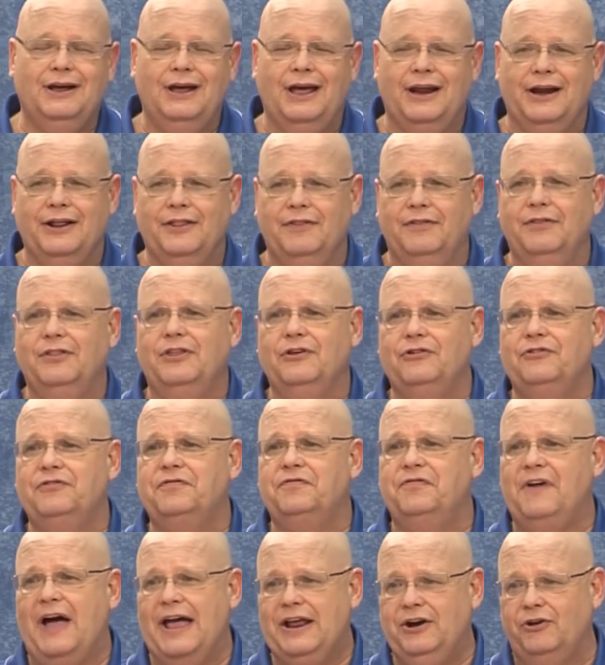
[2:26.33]
and in this
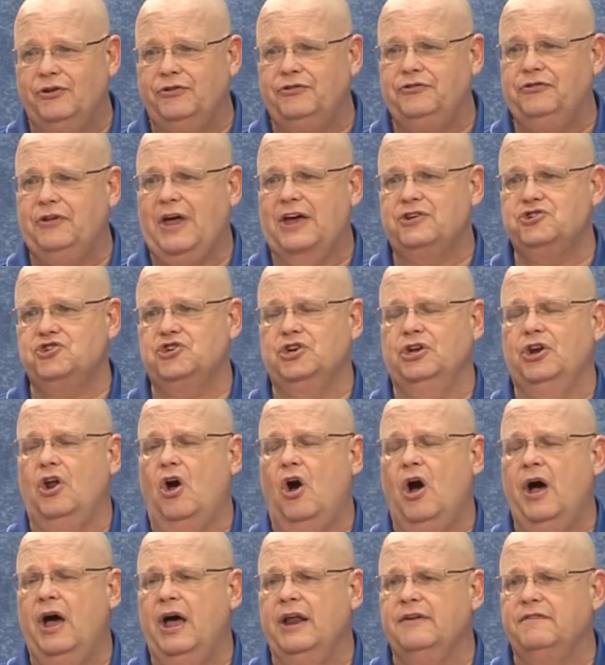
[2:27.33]
final session
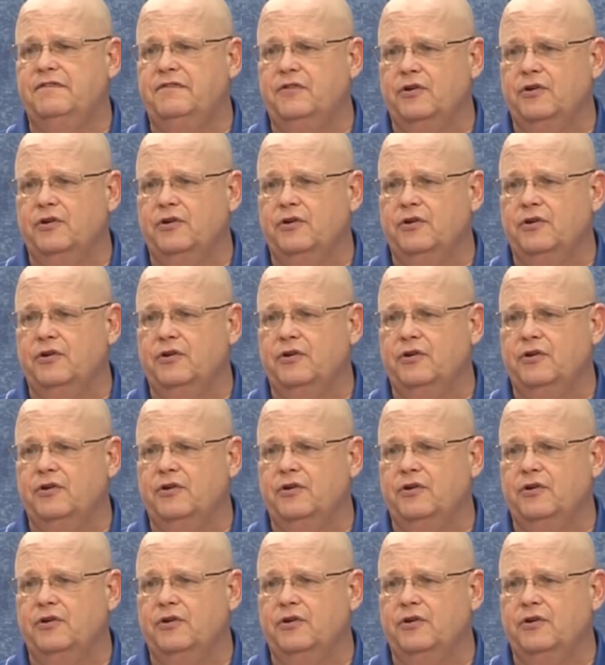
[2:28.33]
on